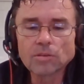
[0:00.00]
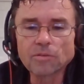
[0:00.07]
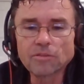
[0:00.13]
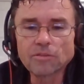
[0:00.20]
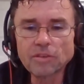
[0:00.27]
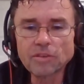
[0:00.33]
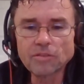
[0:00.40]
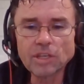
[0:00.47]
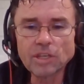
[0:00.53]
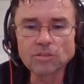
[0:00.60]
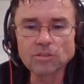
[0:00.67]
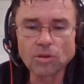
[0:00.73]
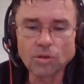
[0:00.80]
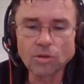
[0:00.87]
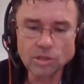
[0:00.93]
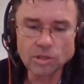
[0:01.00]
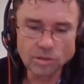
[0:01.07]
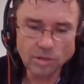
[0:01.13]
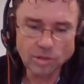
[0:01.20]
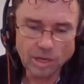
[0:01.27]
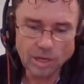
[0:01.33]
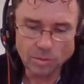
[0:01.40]
So I'm 50 years old,
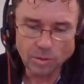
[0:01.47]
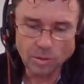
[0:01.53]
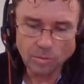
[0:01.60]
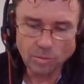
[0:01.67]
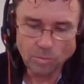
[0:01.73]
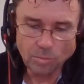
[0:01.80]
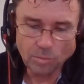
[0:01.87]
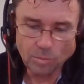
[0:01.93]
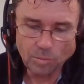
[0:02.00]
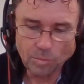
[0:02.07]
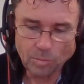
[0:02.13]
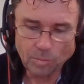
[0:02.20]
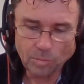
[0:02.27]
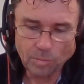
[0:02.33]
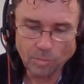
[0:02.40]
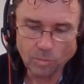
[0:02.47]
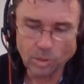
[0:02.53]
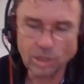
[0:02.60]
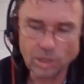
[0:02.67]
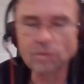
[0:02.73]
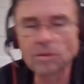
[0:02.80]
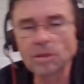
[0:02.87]
and, and
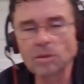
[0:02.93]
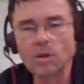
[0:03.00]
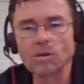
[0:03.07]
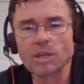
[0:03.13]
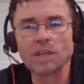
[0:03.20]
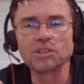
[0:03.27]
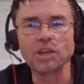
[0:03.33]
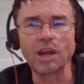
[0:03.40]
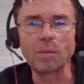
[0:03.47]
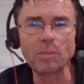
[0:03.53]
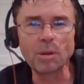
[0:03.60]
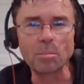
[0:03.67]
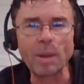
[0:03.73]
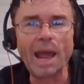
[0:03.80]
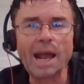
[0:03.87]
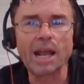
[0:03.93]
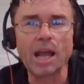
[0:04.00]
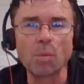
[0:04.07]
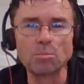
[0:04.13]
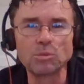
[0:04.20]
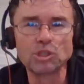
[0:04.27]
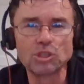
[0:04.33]
well, okay, Jay, I'm going to
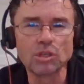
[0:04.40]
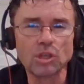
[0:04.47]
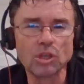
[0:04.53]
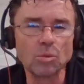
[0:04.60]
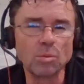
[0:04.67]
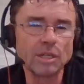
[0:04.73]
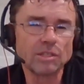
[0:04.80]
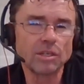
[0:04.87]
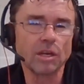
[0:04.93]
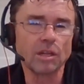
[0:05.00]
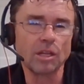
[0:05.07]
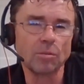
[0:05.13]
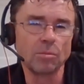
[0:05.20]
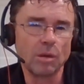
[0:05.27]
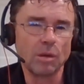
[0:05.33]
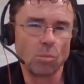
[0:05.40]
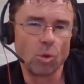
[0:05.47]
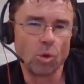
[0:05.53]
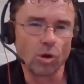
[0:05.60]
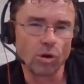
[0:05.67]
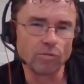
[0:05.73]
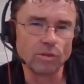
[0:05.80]
back up just a little bit to a little bit
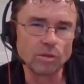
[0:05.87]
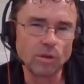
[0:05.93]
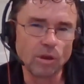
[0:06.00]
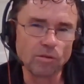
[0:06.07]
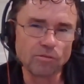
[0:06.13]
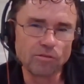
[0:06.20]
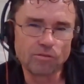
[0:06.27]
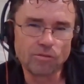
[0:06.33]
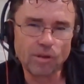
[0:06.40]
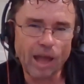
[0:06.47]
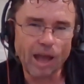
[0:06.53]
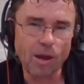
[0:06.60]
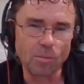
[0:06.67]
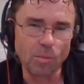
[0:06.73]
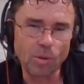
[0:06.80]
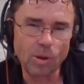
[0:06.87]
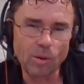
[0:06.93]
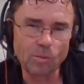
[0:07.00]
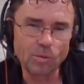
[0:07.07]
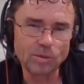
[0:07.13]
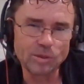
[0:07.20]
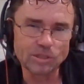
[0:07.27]
more of, of how
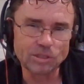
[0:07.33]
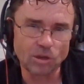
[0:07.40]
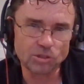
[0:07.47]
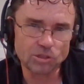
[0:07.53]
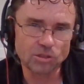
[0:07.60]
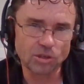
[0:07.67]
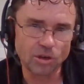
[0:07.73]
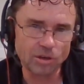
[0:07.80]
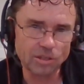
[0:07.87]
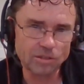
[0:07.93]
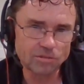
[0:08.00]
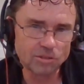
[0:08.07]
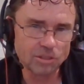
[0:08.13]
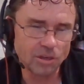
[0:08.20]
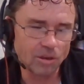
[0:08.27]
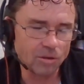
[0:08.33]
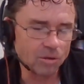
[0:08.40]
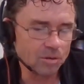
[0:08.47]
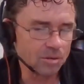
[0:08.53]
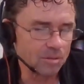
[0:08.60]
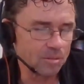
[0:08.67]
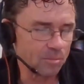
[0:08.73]
this all started.
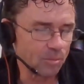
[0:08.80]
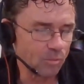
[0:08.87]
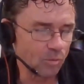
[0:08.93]
So